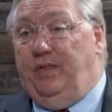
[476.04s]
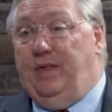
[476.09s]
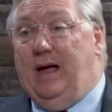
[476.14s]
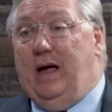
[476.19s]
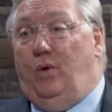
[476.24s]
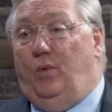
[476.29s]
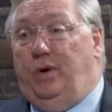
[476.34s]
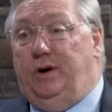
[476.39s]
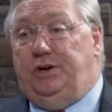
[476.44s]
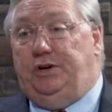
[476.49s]

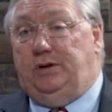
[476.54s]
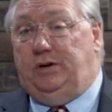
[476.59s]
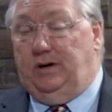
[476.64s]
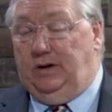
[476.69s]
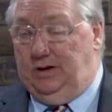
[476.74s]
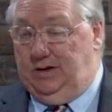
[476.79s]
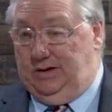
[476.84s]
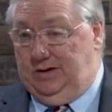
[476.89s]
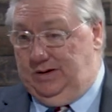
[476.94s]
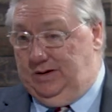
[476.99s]
that which
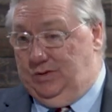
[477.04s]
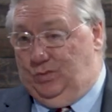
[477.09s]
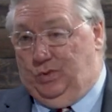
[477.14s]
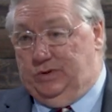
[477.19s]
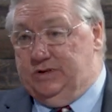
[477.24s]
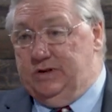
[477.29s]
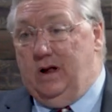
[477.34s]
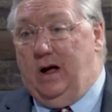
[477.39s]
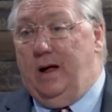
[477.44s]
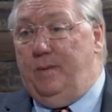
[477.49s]

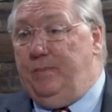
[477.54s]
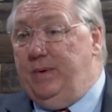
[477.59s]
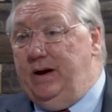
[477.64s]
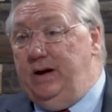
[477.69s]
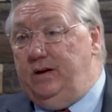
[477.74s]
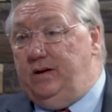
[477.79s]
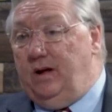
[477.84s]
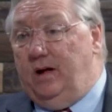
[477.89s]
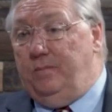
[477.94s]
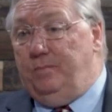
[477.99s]
was not
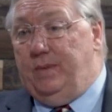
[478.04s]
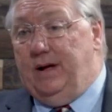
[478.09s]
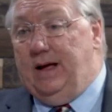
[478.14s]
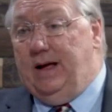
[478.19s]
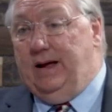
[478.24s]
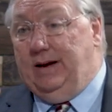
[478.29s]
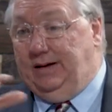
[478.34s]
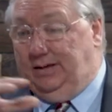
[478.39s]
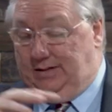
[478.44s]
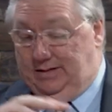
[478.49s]
being done
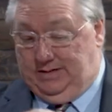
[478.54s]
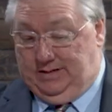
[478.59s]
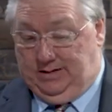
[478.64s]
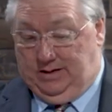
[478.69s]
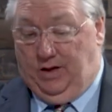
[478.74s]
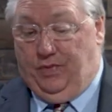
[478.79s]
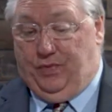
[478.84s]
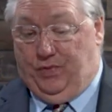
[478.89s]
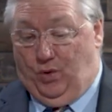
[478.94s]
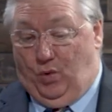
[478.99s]
by
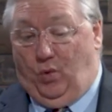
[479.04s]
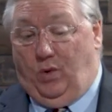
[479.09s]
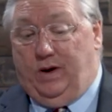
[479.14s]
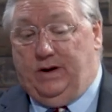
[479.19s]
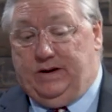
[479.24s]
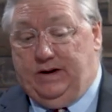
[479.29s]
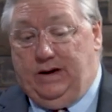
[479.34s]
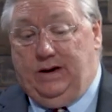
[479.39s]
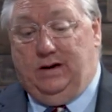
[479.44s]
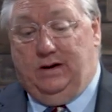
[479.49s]

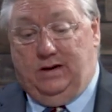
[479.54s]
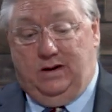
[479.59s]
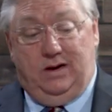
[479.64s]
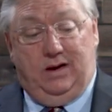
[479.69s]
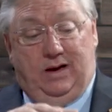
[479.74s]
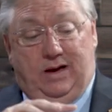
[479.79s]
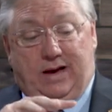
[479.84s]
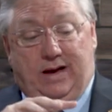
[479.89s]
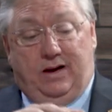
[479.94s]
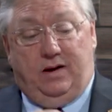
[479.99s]
authority,
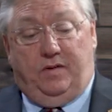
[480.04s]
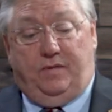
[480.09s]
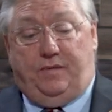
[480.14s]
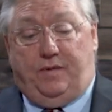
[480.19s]
and to